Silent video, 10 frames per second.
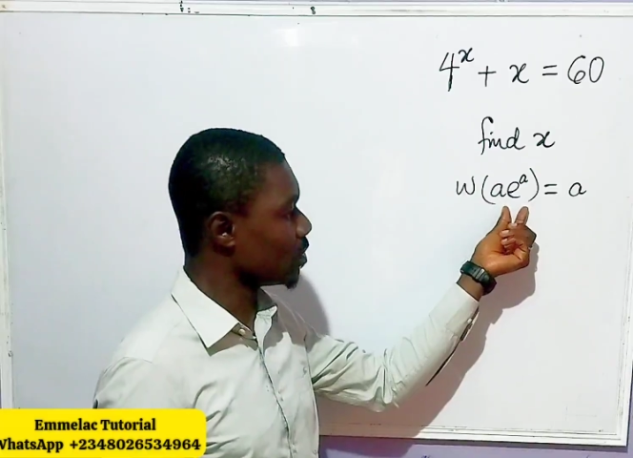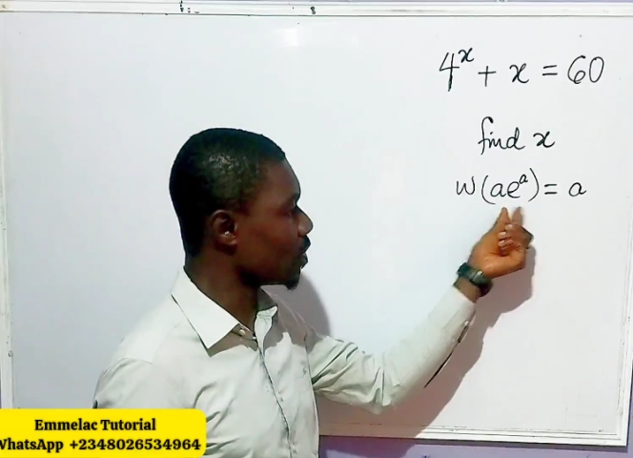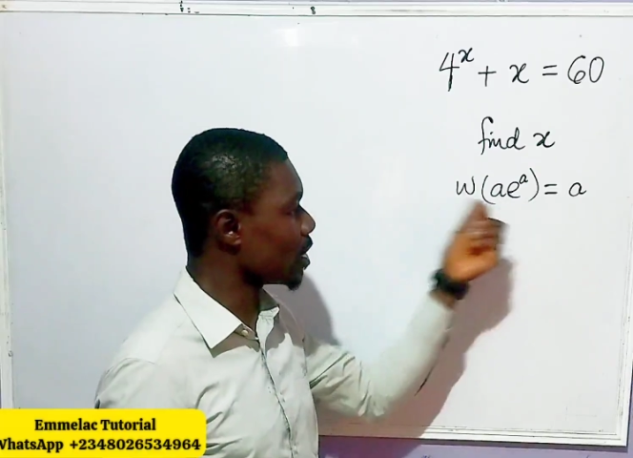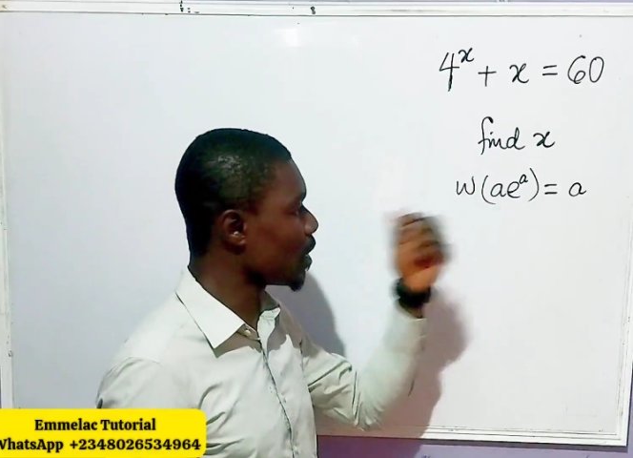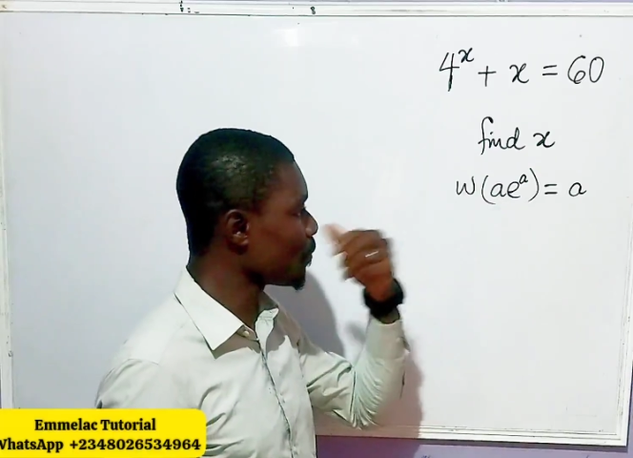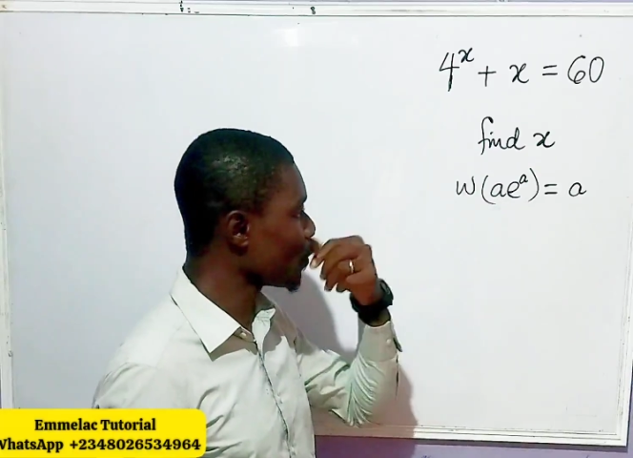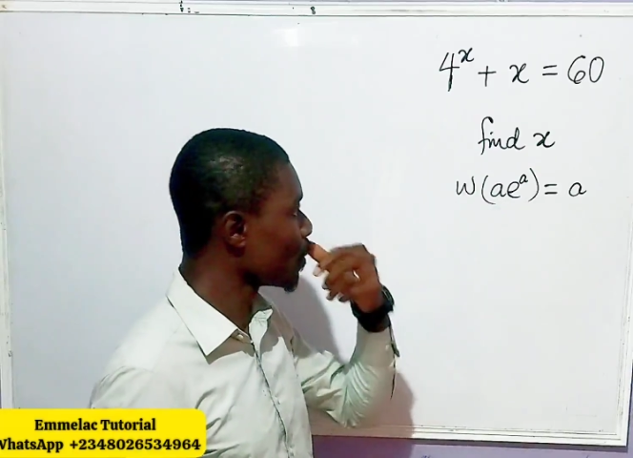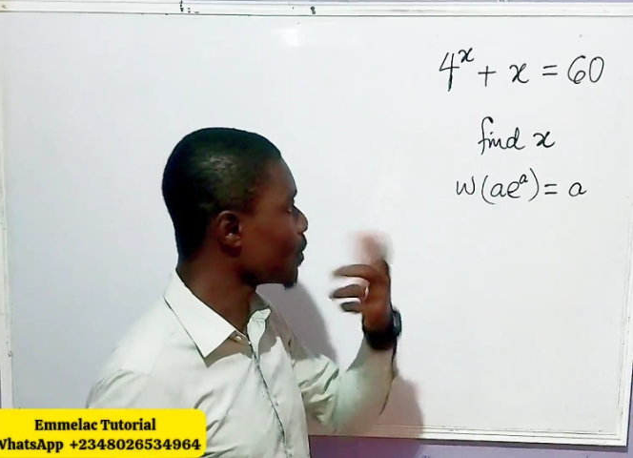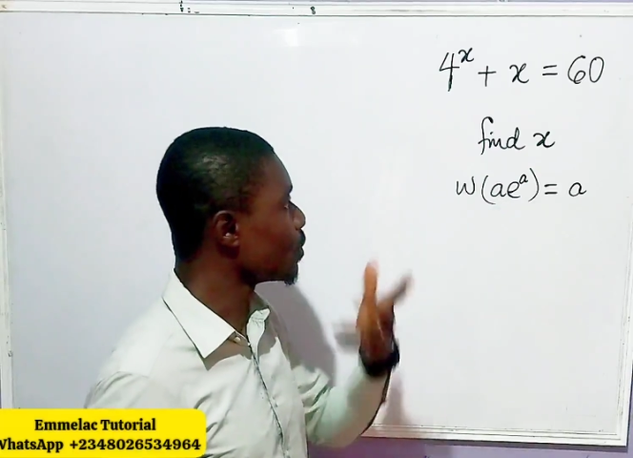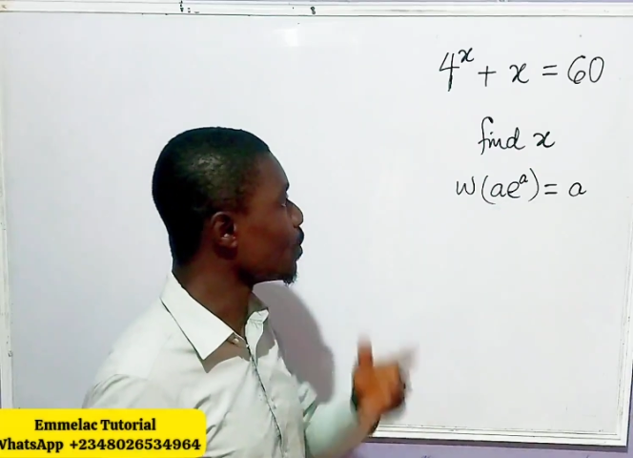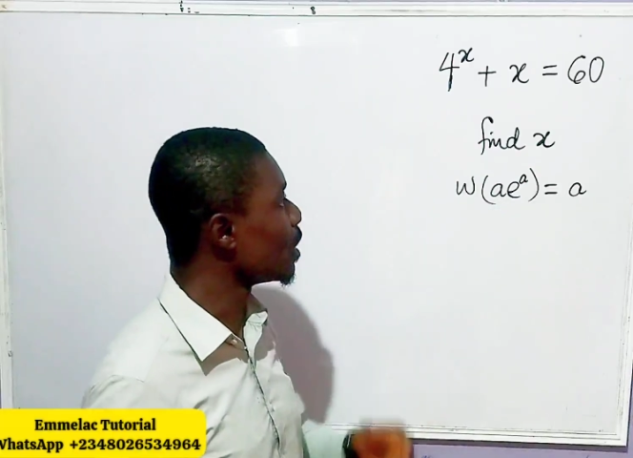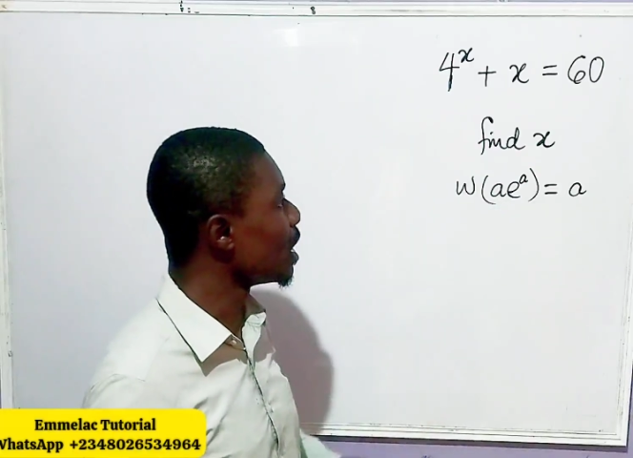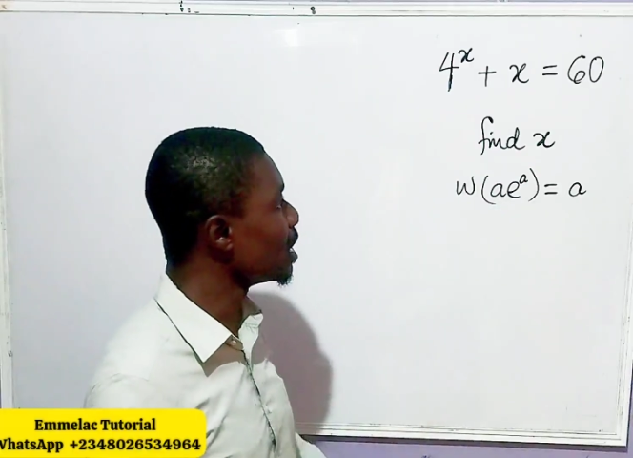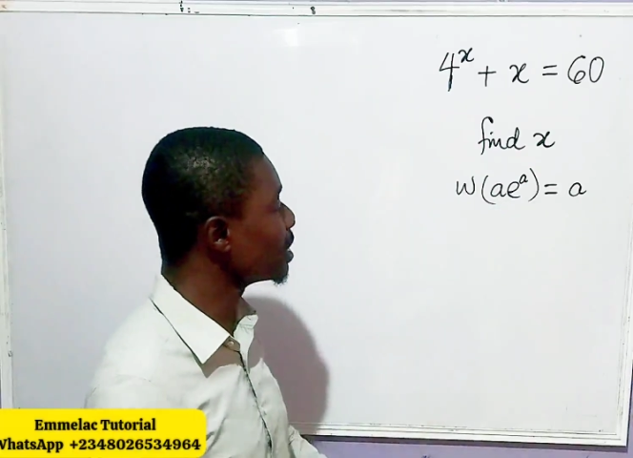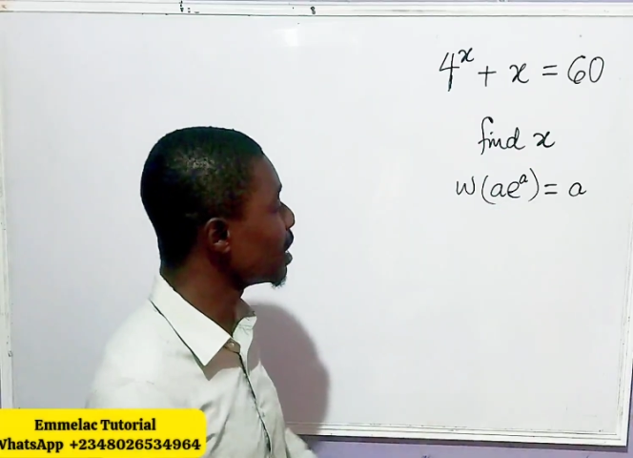Okay, so
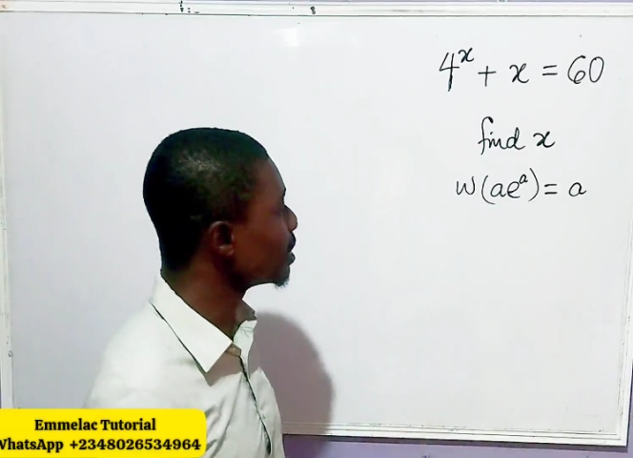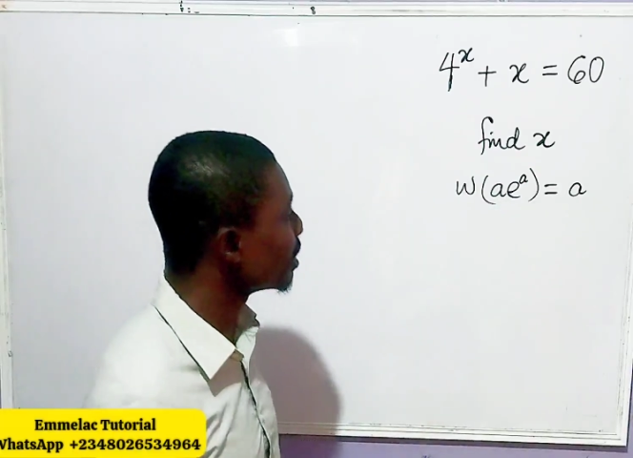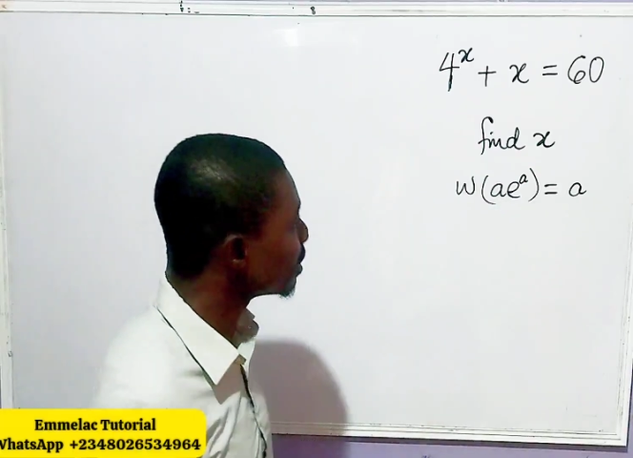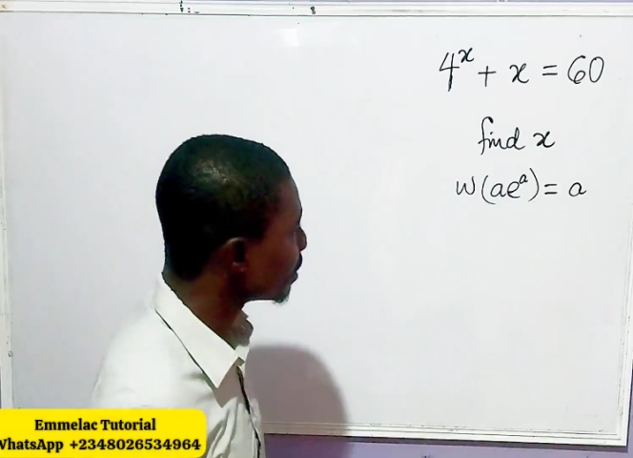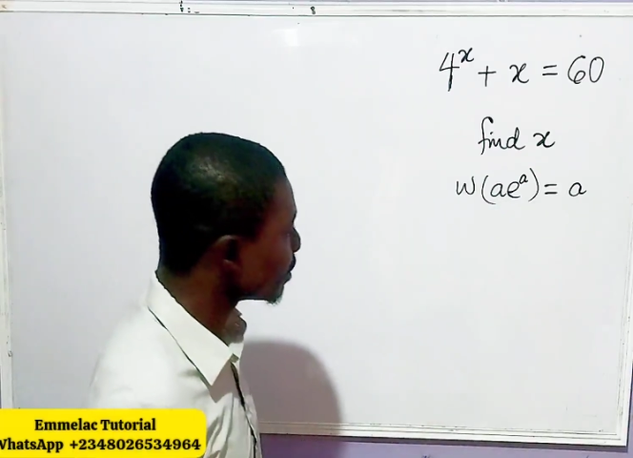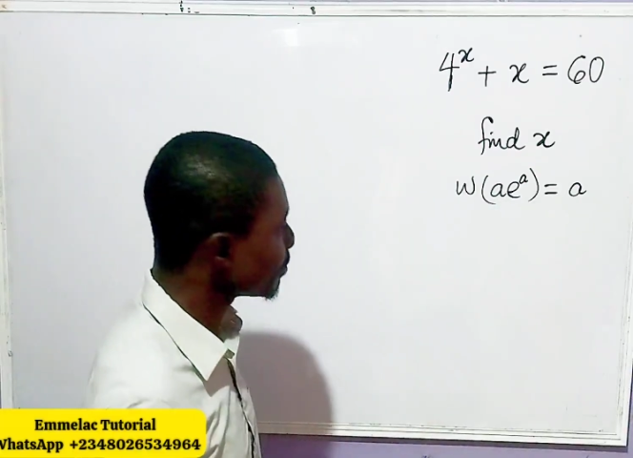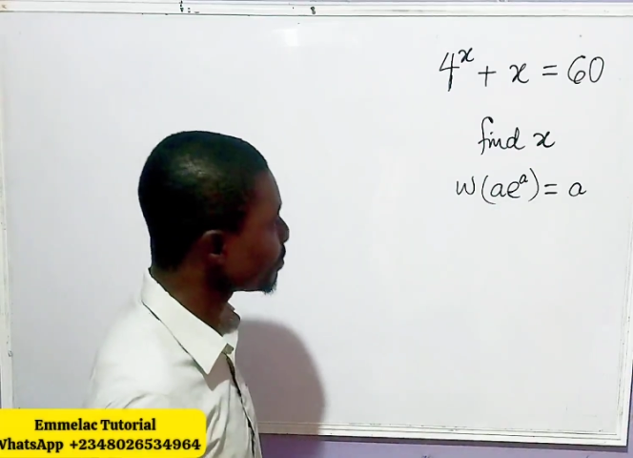let's get started.